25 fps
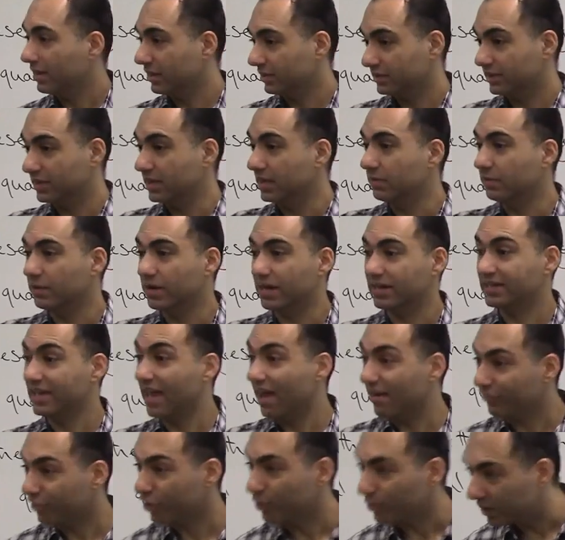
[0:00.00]
see, when I say
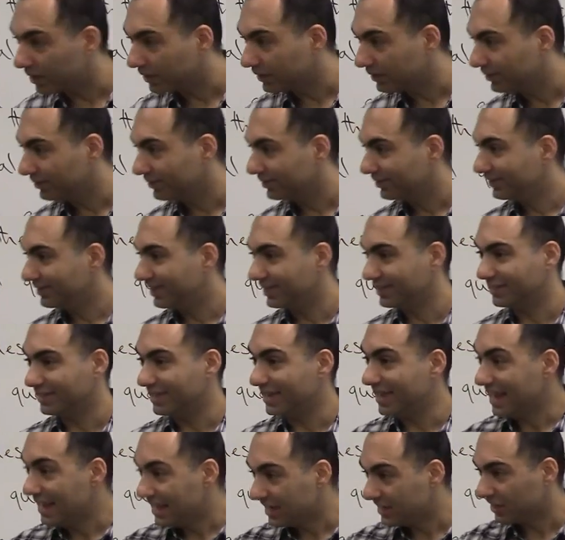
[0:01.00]
everyone, that's
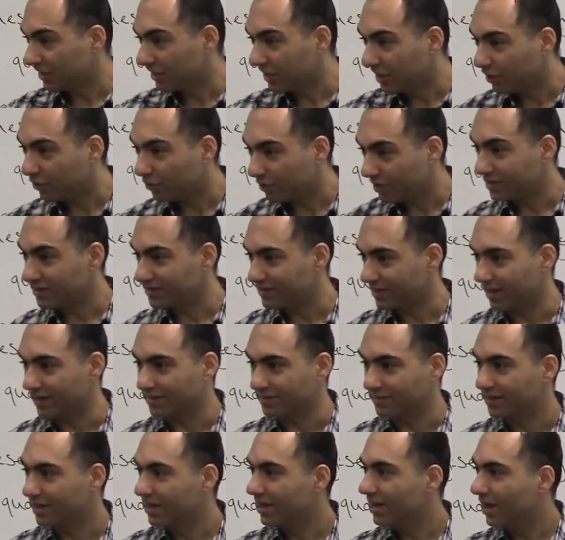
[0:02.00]
easily
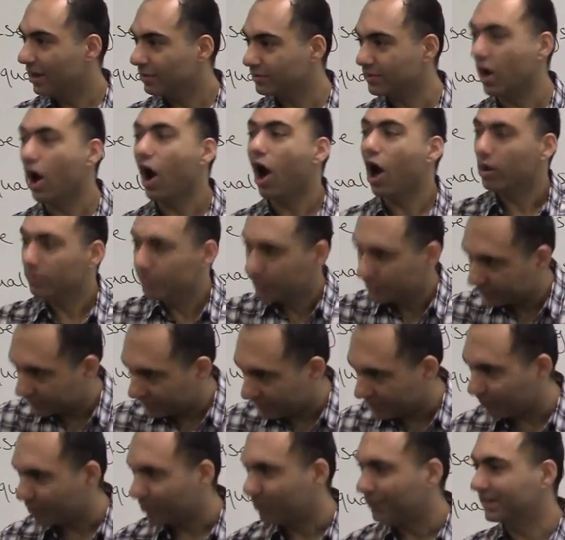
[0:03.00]
criticized. I would say almost
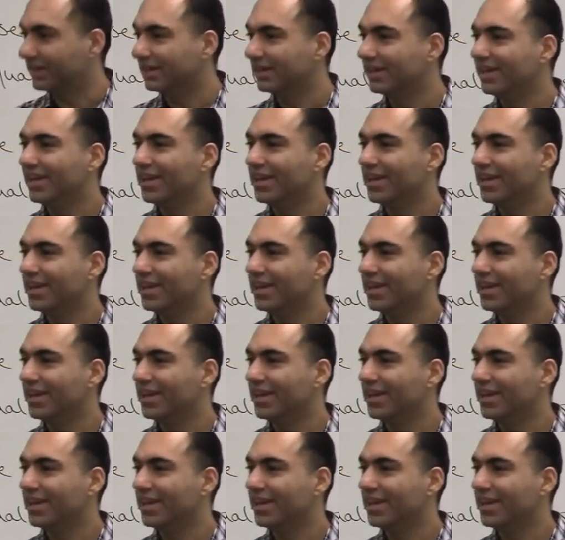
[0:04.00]
everyone.